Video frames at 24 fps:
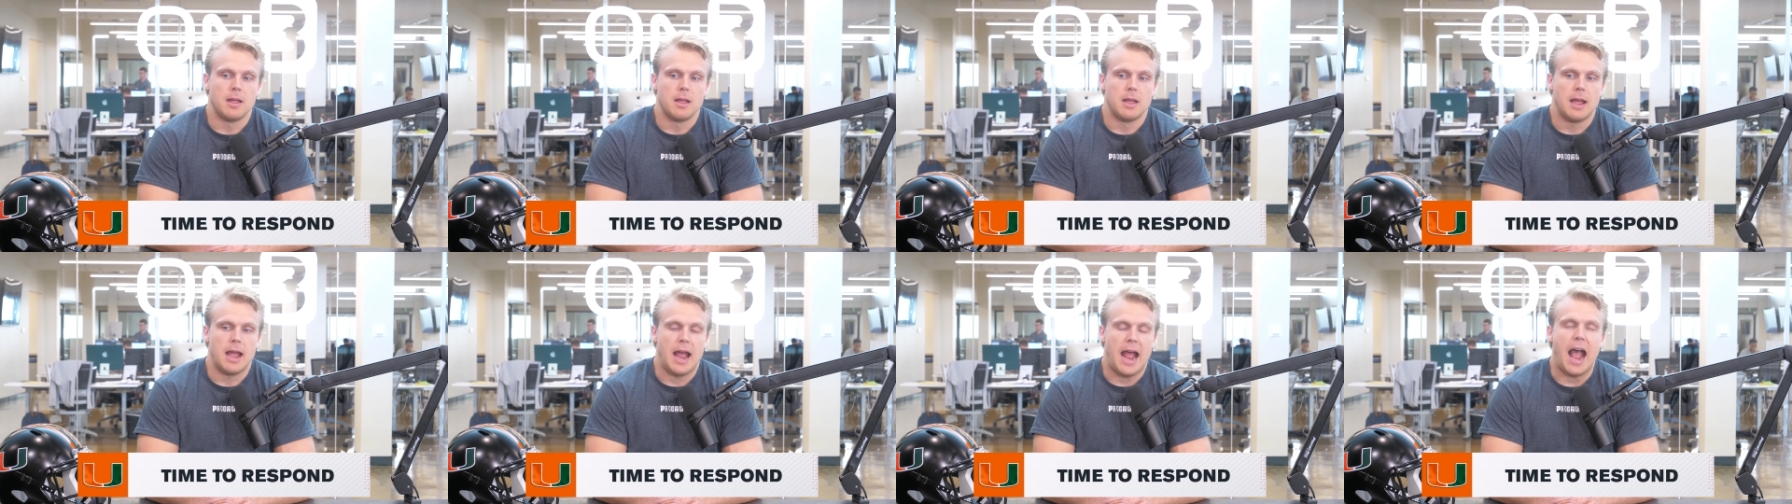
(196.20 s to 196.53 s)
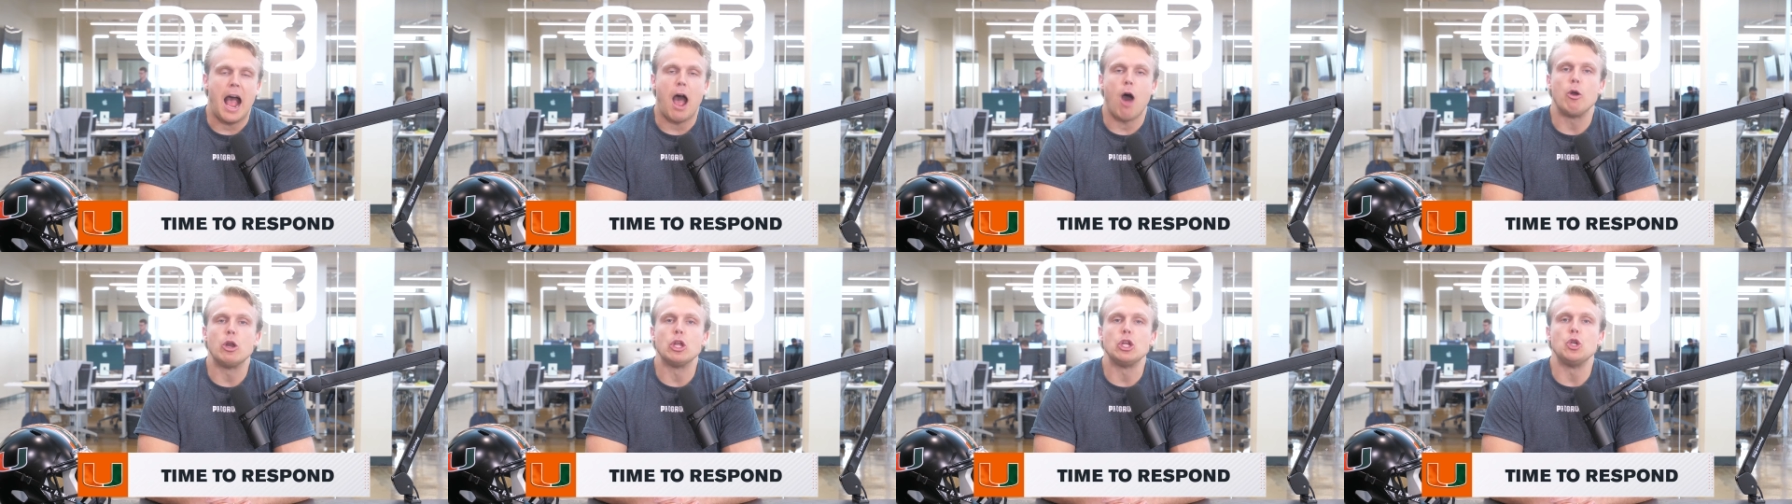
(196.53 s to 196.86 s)

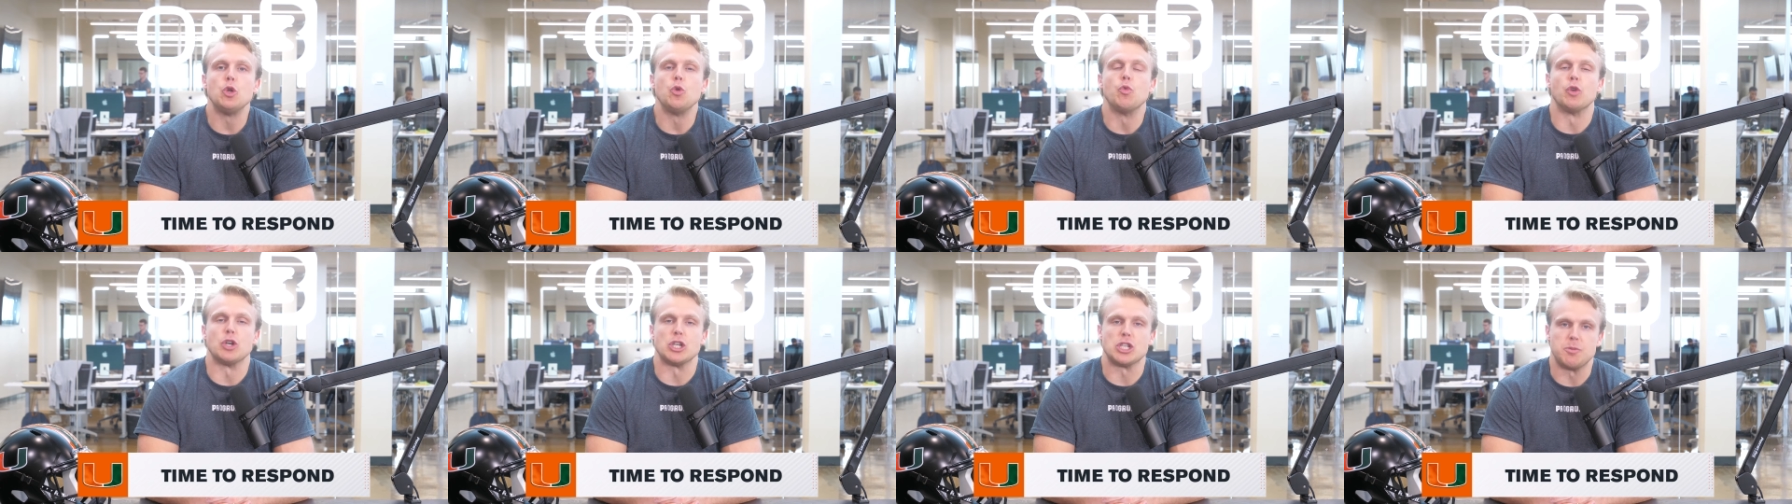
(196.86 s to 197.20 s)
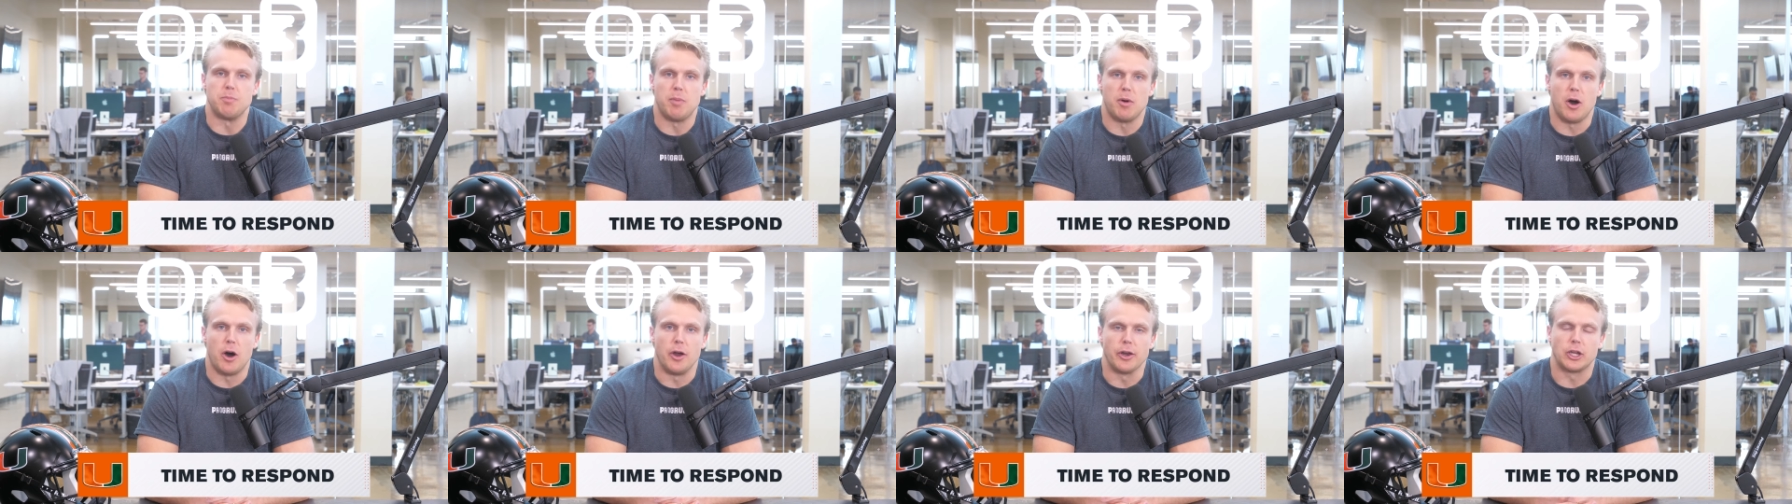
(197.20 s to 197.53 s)
how do you
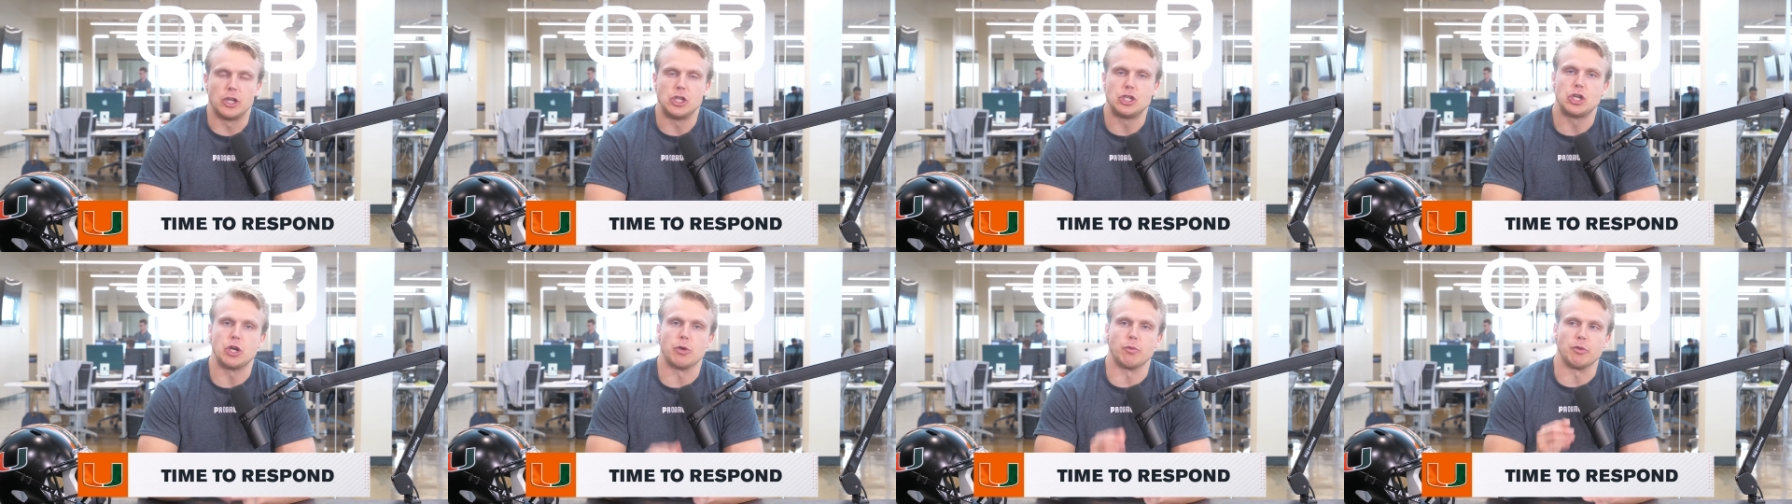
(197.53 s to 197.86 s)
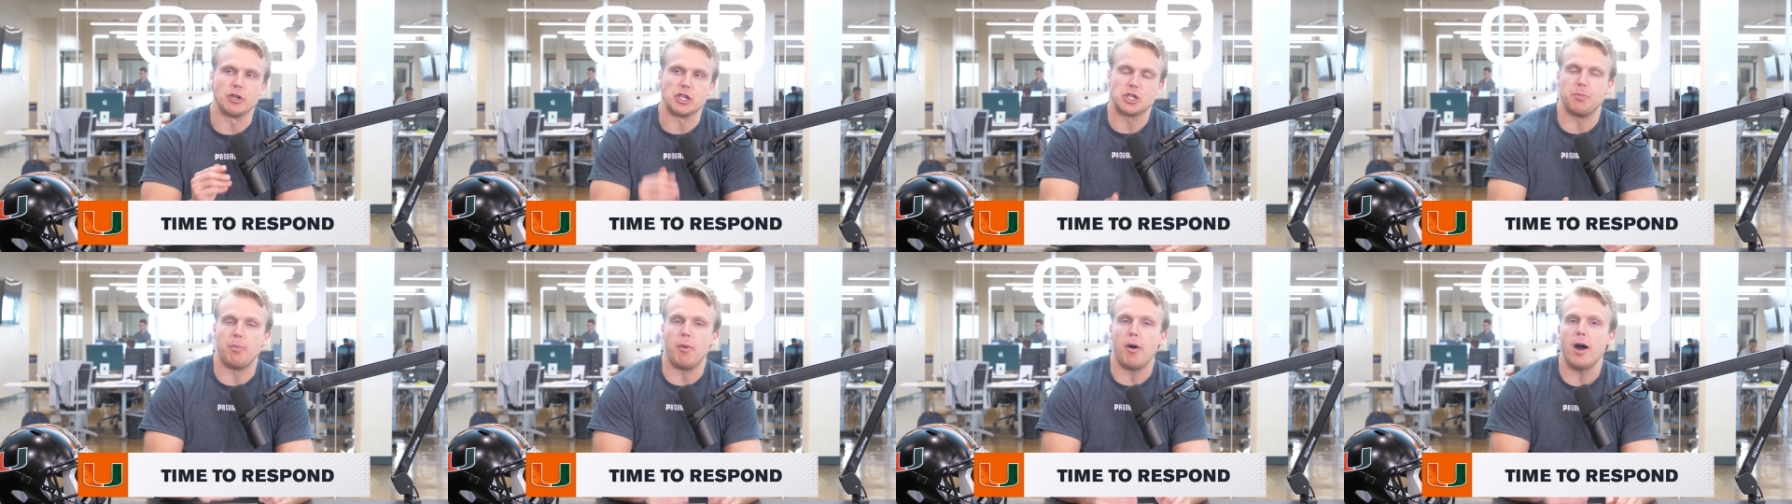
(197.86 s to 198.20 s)
respond? Because your
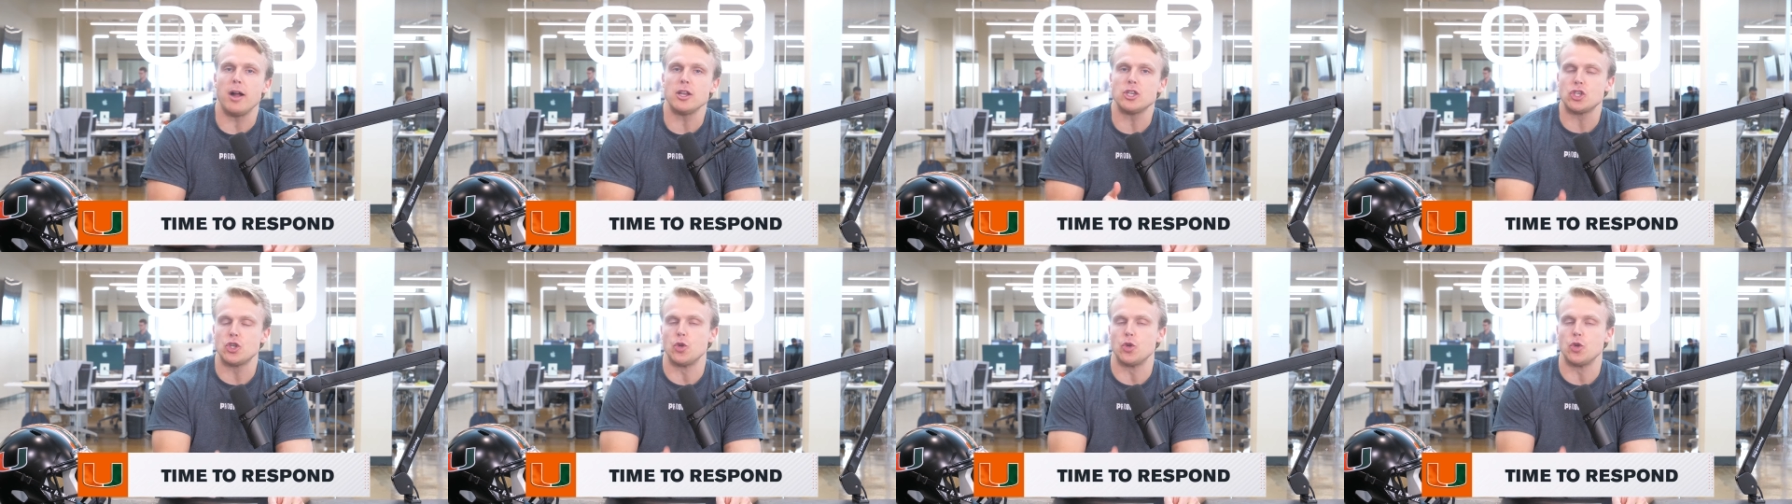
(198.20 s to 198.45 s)
response